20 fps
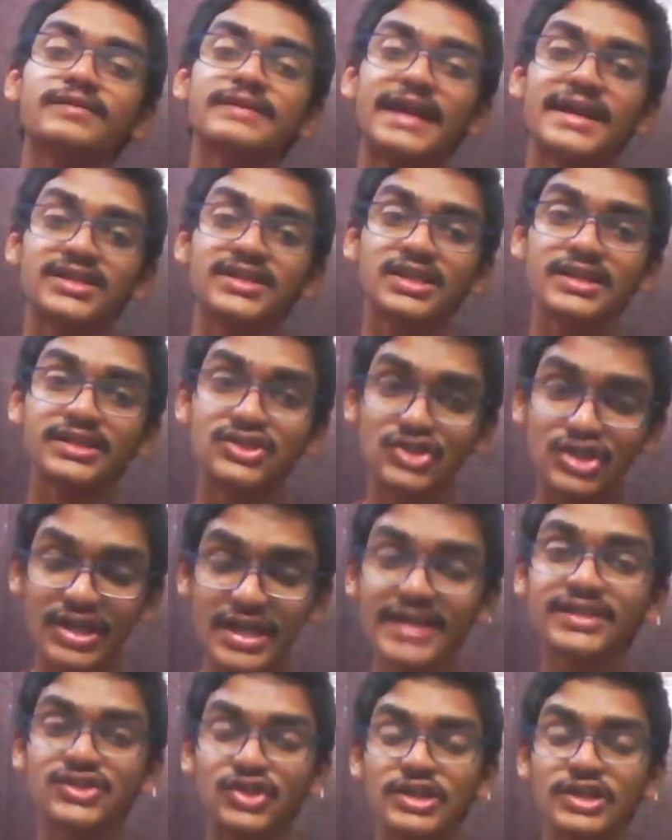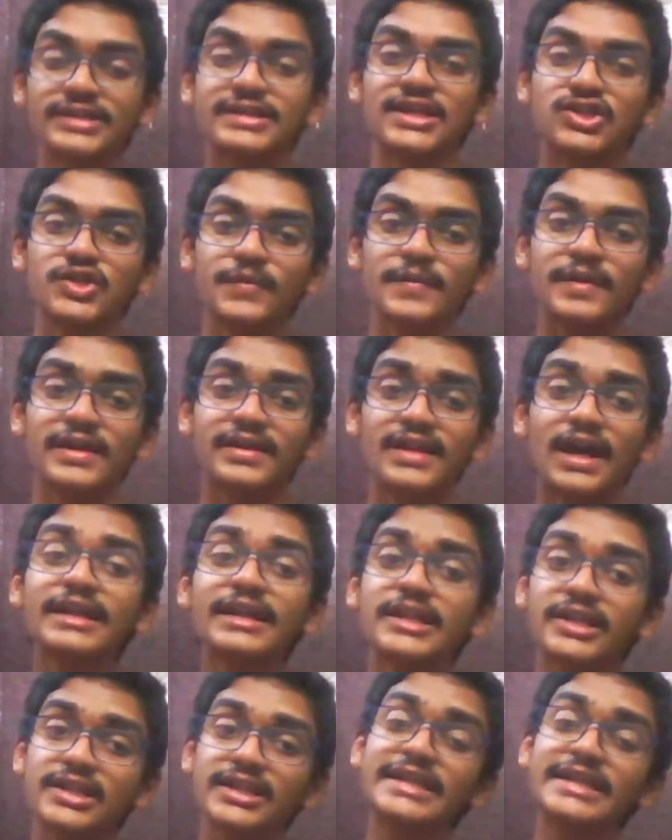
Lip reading: was actually changed in such a way that